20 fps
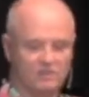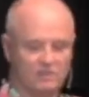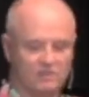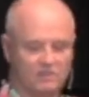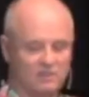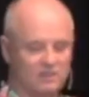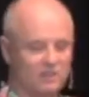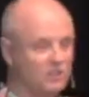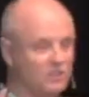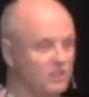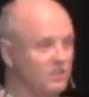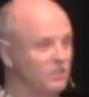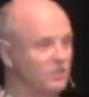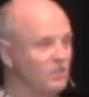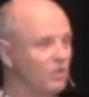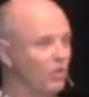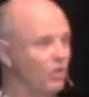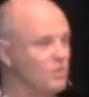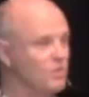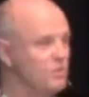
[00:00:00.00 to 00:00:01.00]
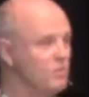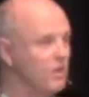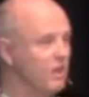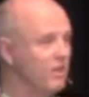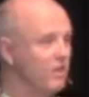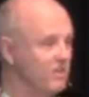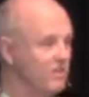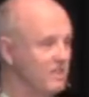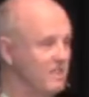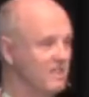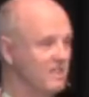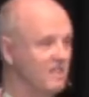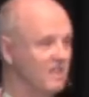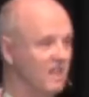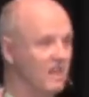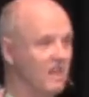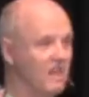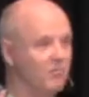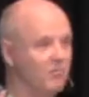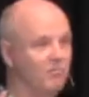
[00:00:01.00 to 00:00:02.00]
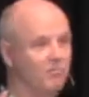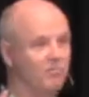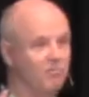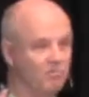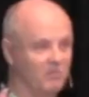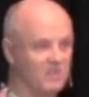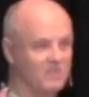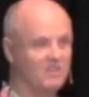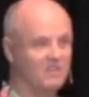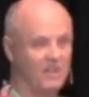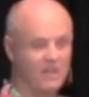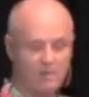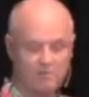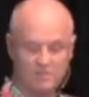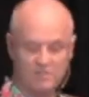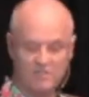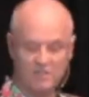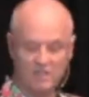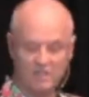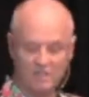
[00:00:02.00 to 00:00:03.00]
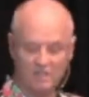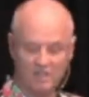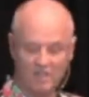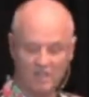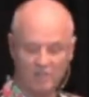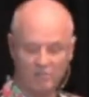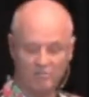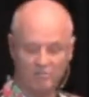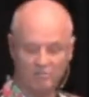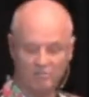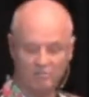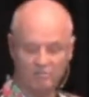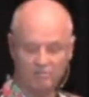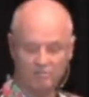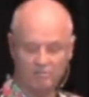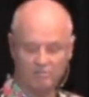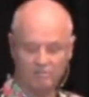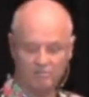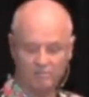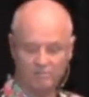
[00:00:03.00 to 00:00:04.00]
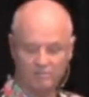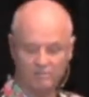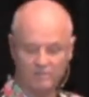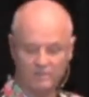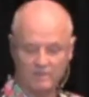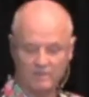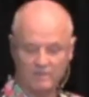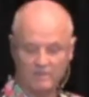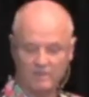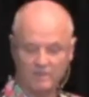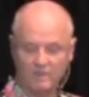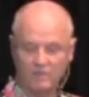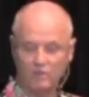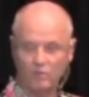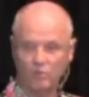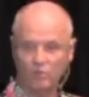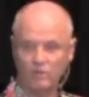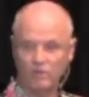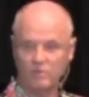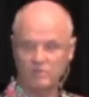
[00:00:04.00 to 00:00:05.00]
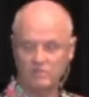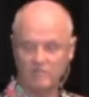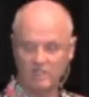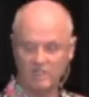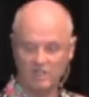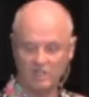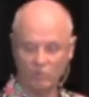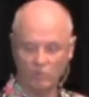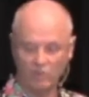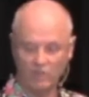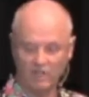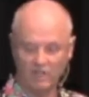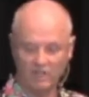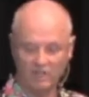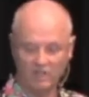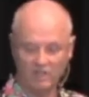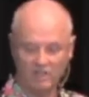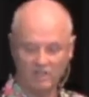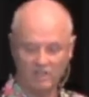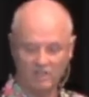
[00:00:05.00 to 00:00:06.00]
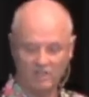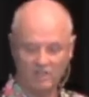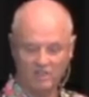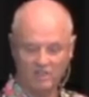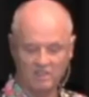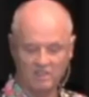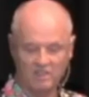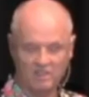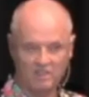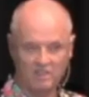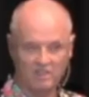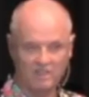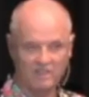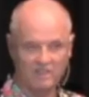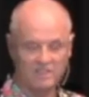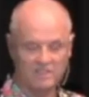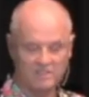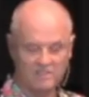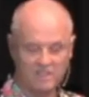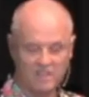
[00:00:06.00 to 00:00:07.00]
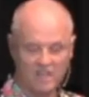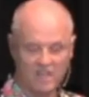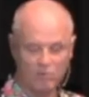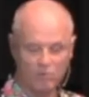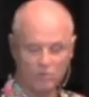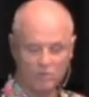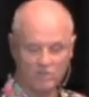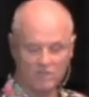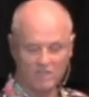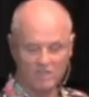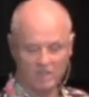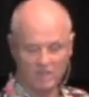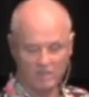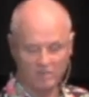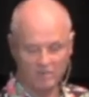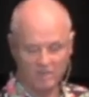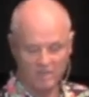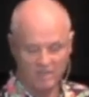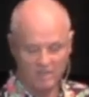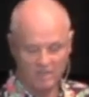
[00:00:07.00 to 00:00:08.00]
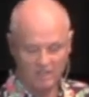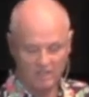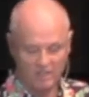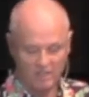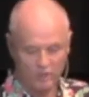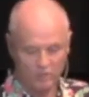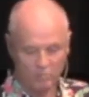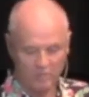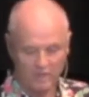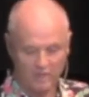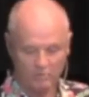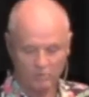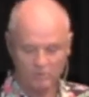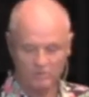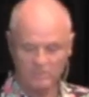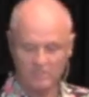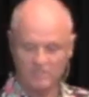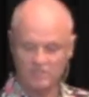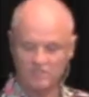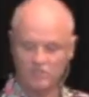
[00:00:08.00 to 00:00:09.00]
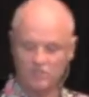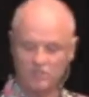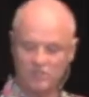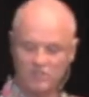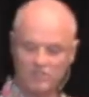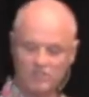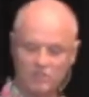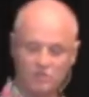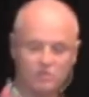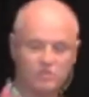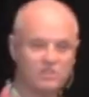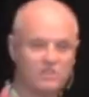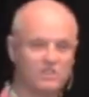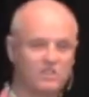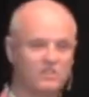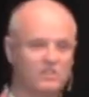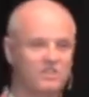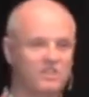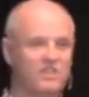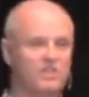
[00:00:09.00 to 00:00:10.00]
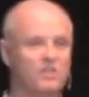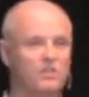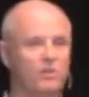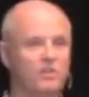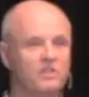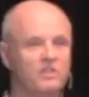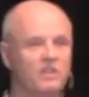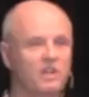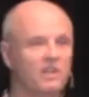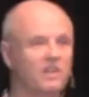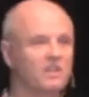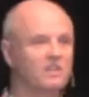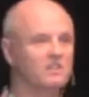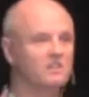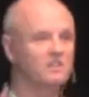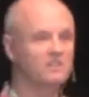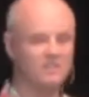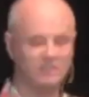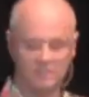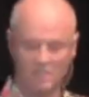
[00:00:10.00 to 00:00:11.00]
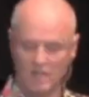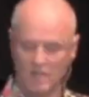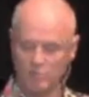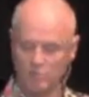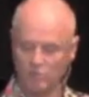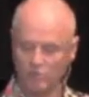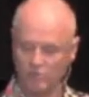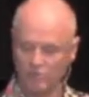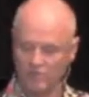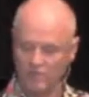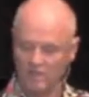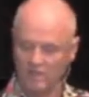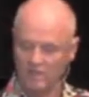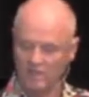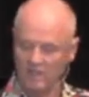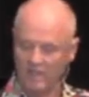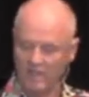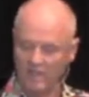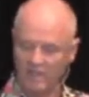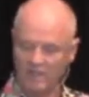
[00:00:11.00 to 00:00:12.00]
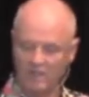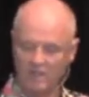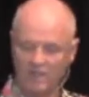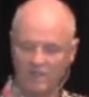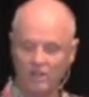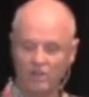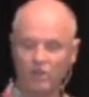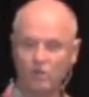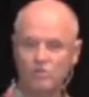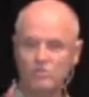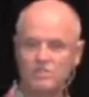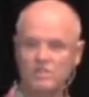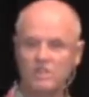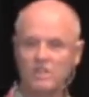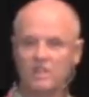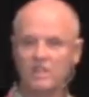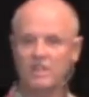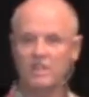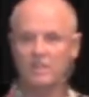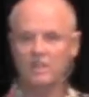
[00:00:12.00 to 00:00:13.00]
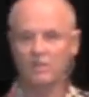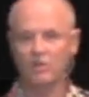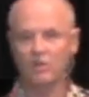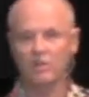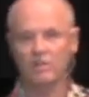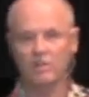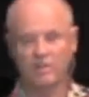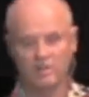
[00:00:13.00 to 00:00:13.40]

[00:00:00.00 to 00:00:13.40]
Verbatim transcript: See, Jesus told his mother at that time, My time has not come when he was at that wedding. But yet his time would come. And the Bible says that Jesus was continually telling his disciples and those that he healed